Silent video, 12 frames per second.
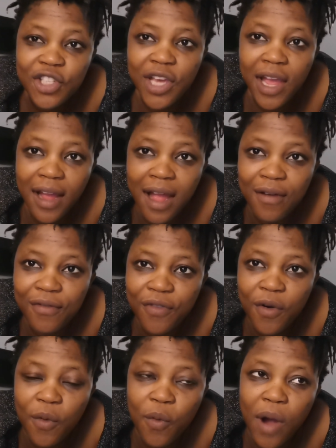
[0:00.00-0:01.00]
Check them
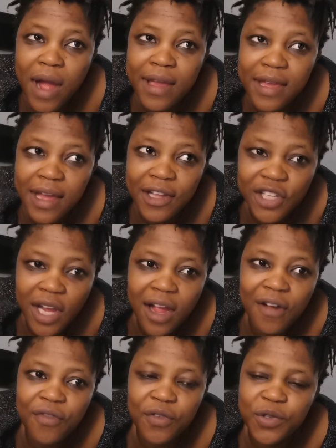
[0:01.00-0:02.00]
for 1 year, check
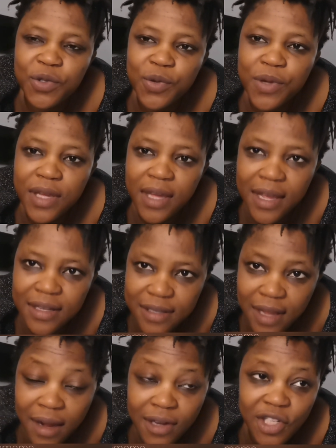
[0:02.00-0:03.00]
them for 2 years,
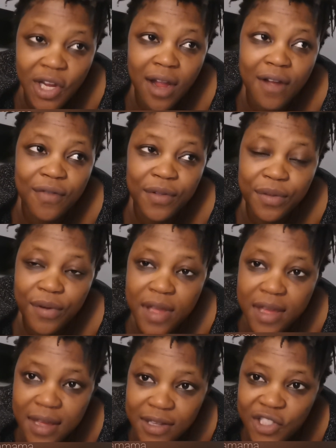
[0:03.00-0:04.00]
check them for 3
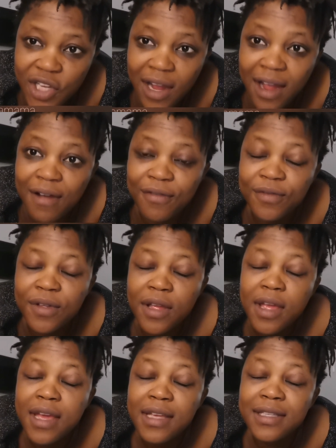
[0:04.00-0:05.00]
years, check them
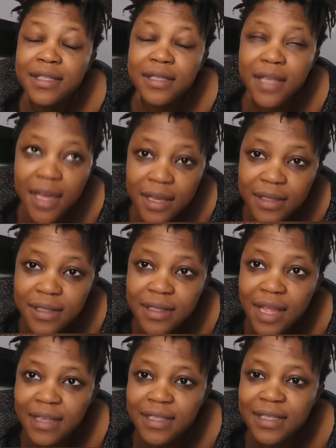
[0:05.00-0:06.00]
since
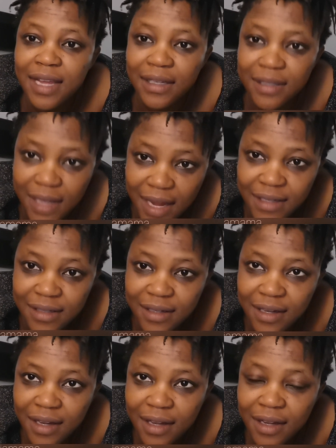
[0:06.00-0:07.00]
they started
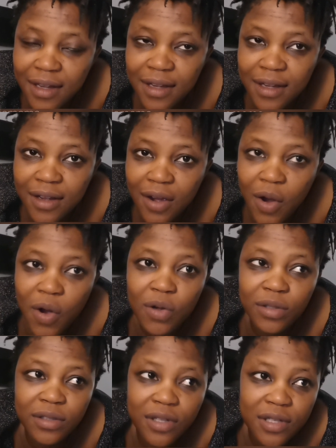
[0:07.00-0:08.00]

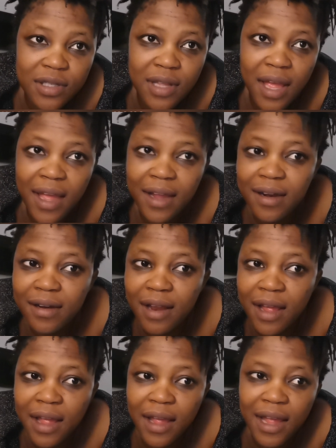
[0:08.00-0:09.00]
all this
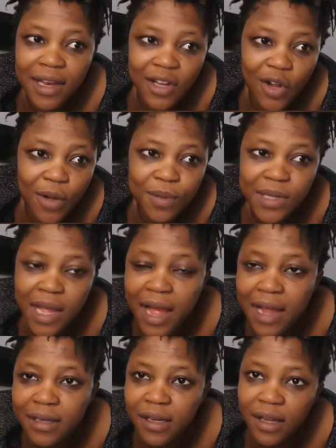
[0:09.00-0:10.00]
helicopter
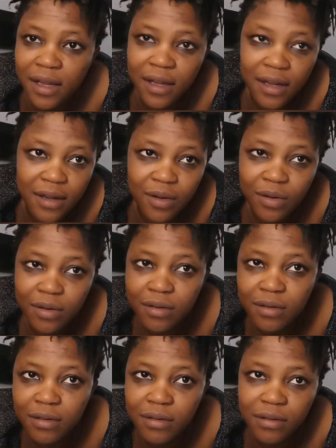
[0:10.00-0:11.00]
and the.
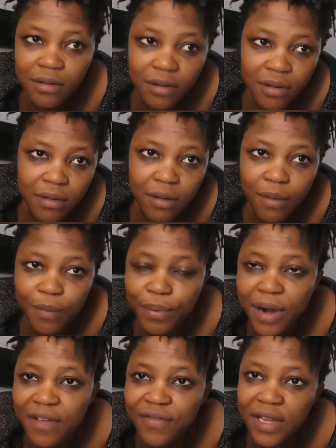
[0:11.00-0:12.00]

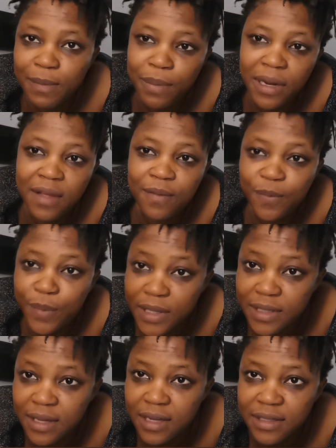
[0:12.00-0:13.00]
Private plane
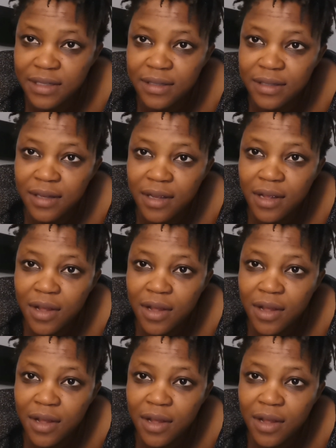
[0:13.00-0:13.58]
businesses.